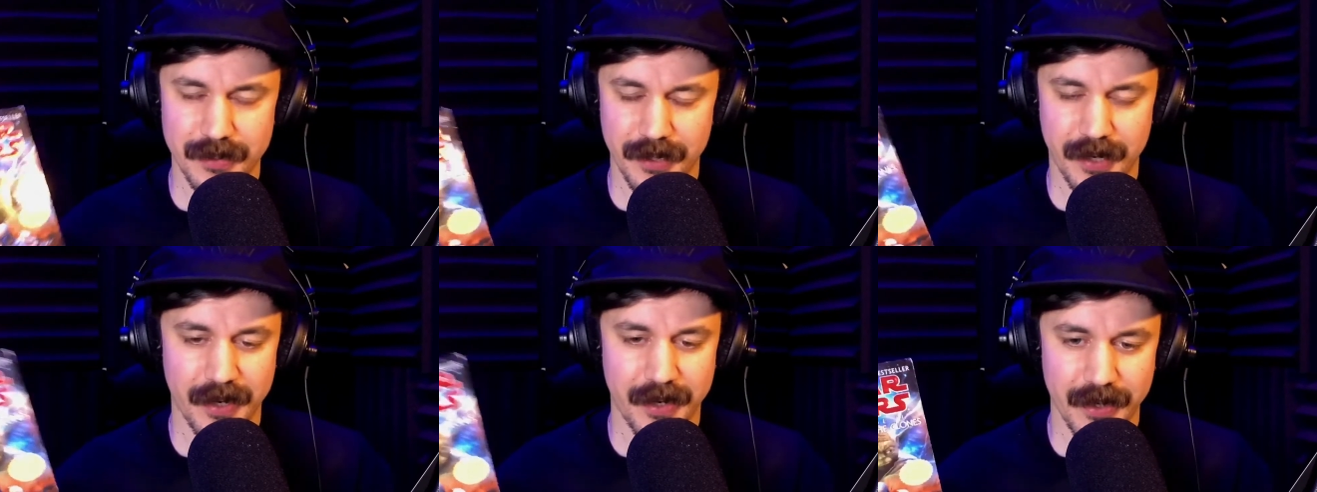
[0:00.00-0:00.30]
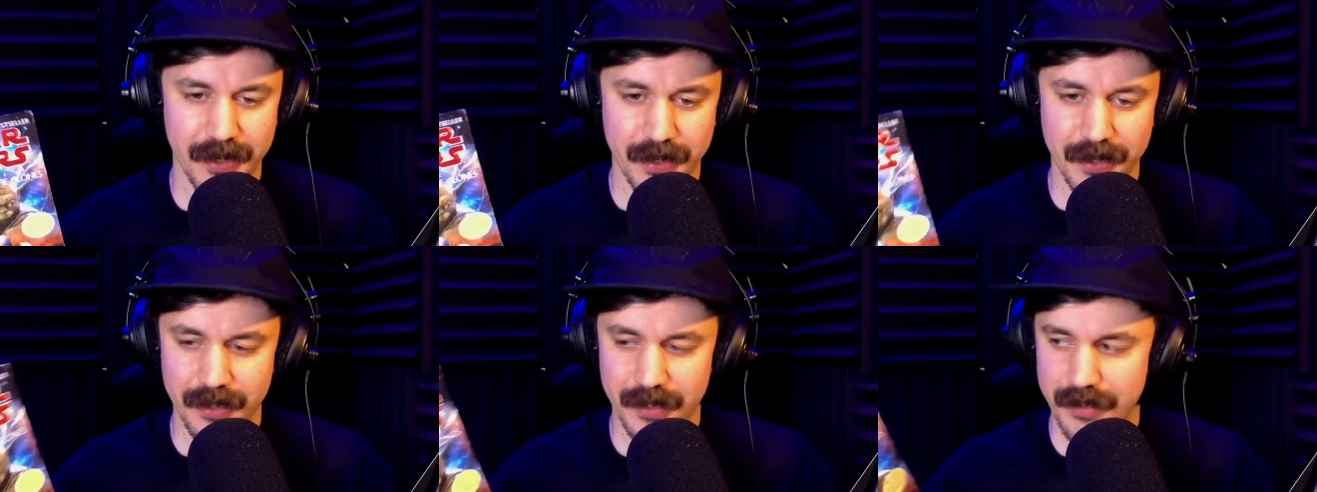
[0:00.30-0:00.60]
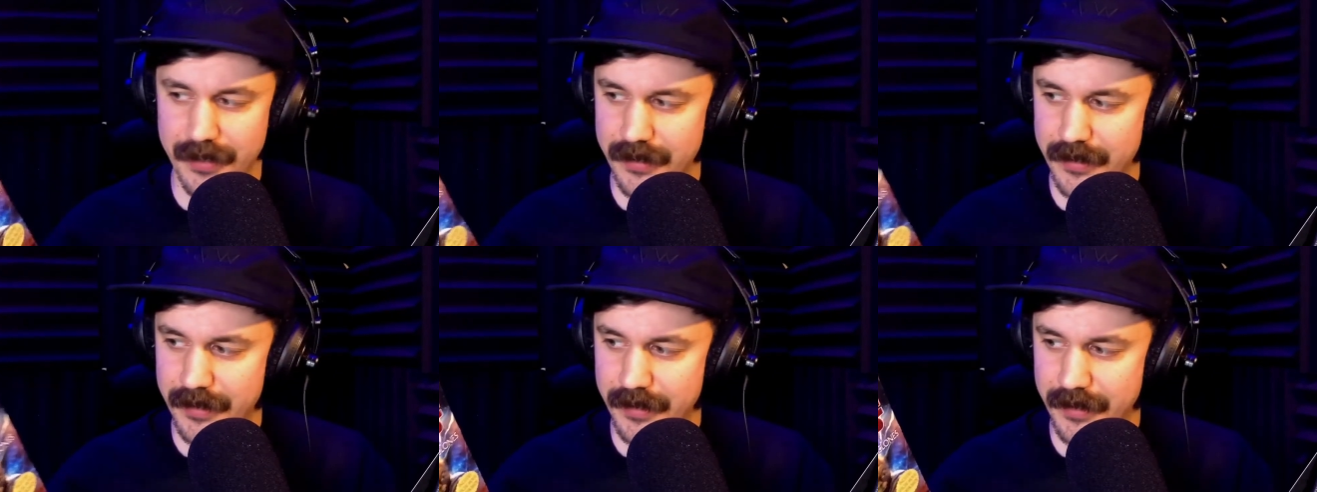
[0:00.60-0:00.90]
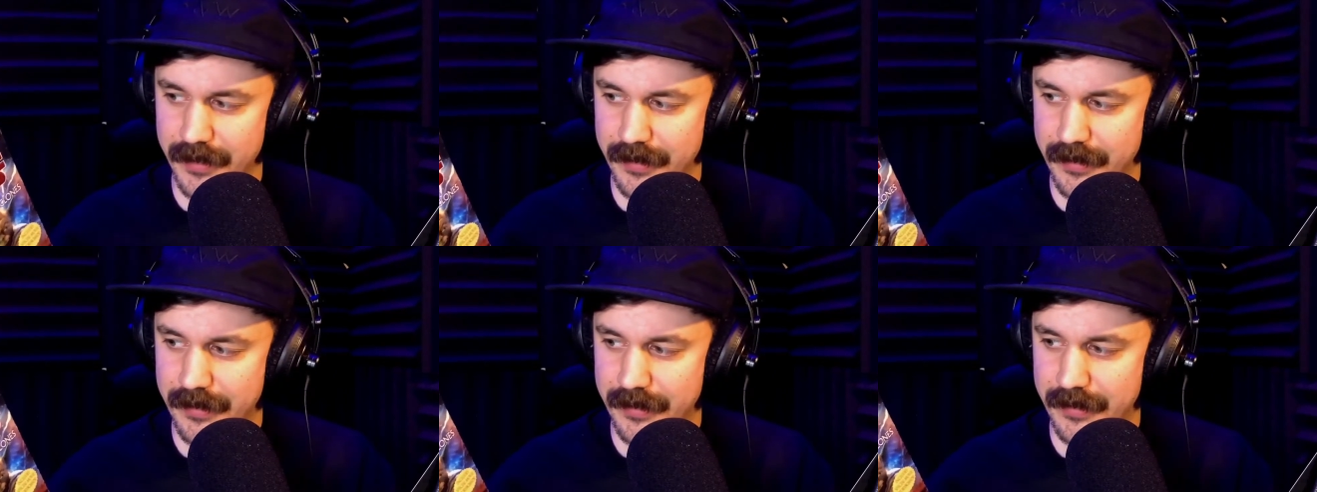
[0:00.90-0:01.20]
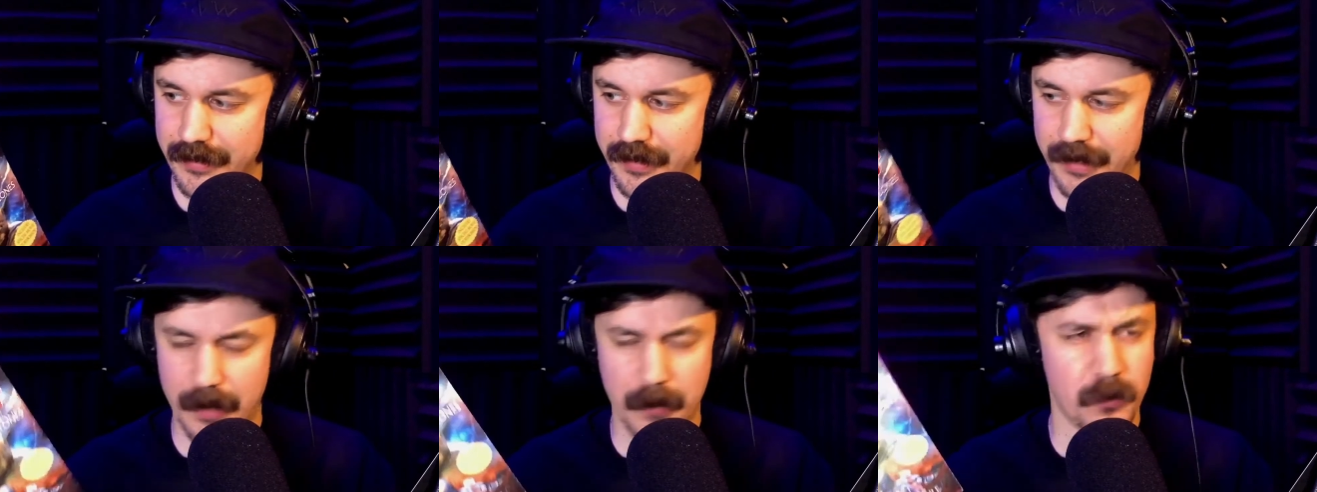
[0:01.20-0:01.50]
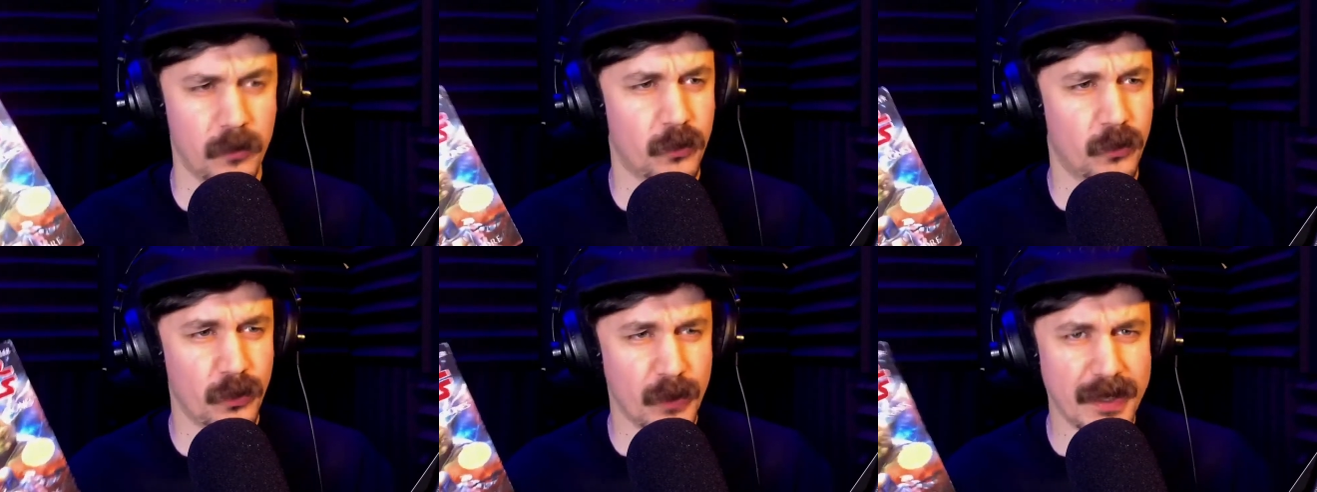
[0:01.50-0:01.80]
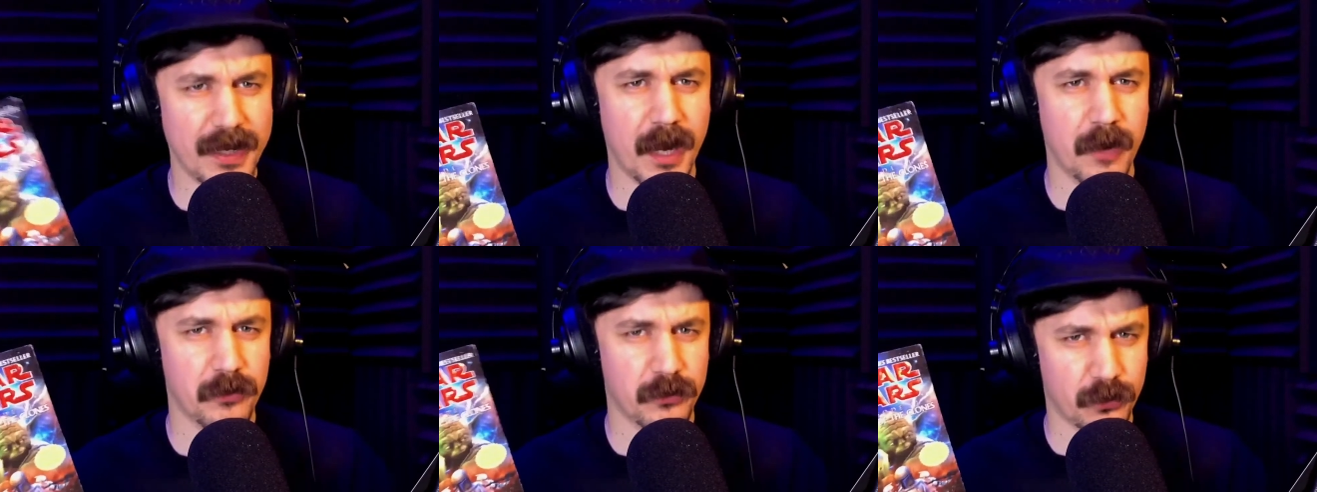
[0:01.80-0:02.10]
I
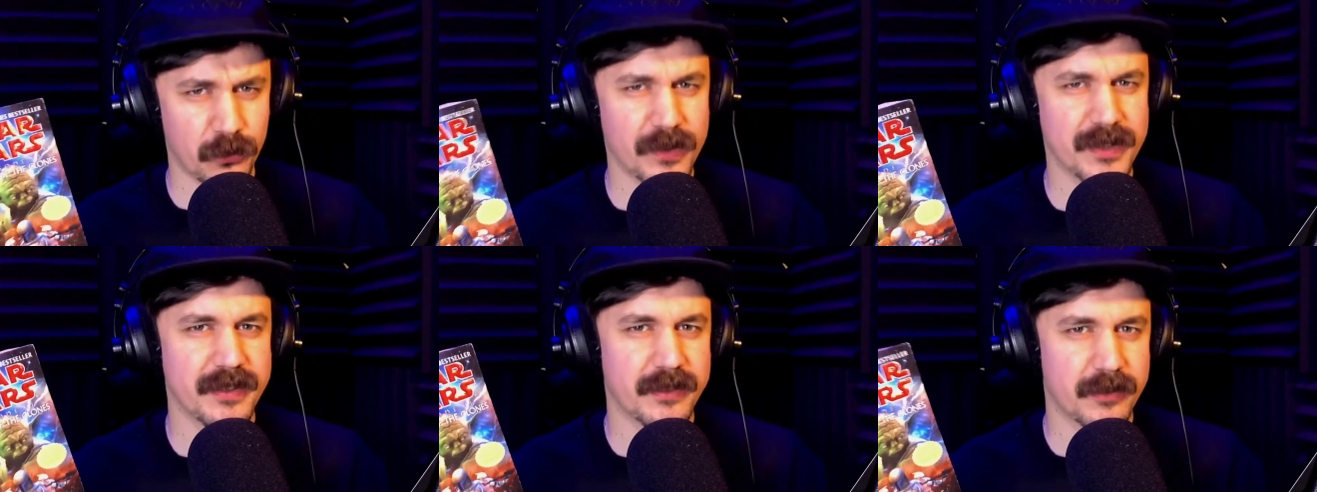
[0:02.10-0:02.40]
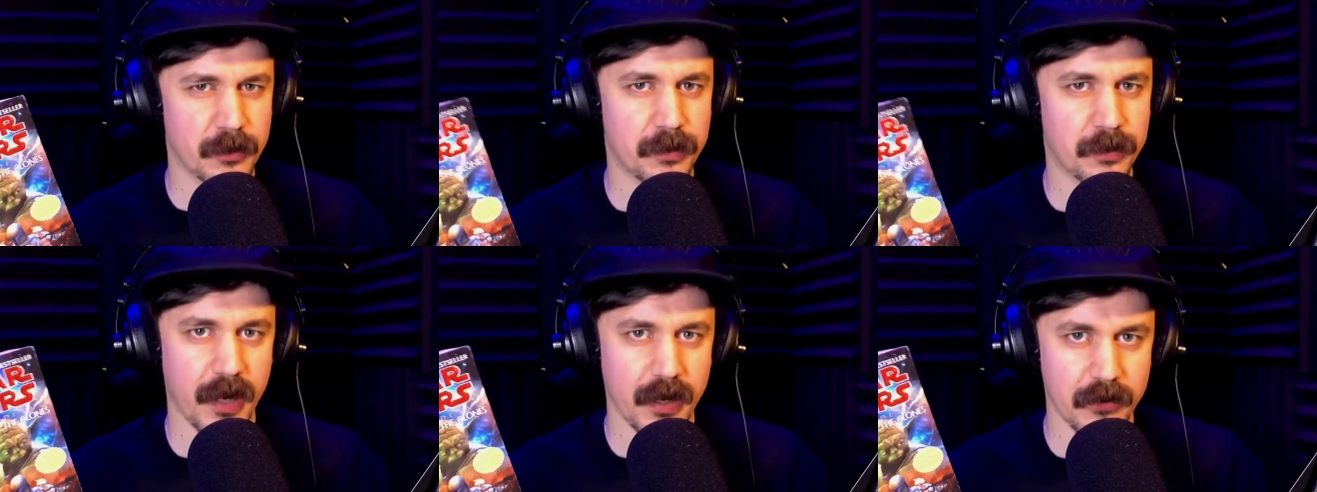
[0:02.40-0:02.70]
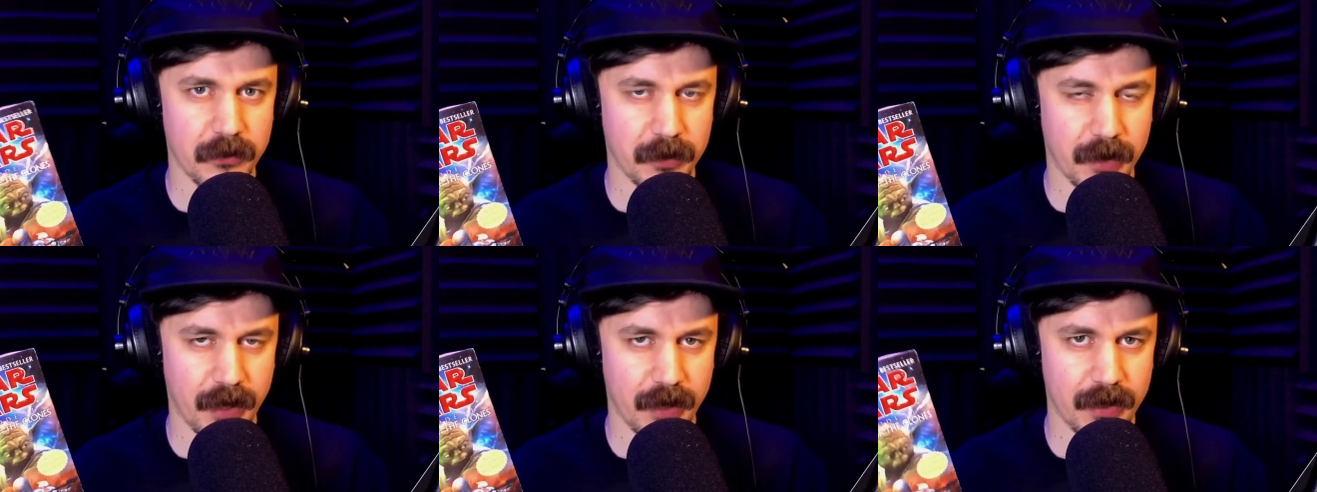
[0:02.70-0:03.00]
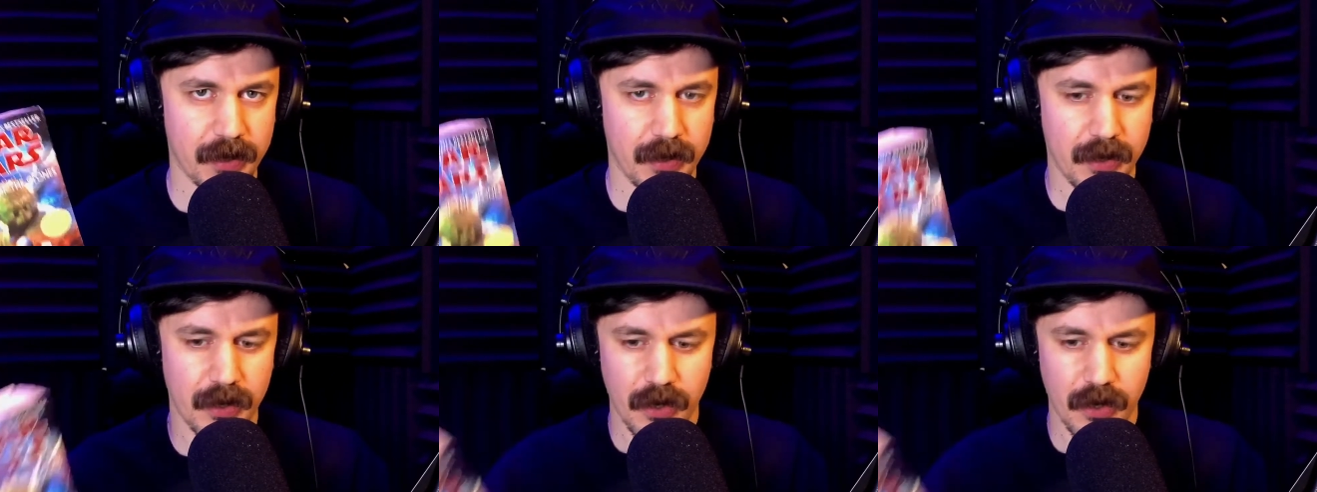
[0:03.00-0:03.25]
was really surprised by it.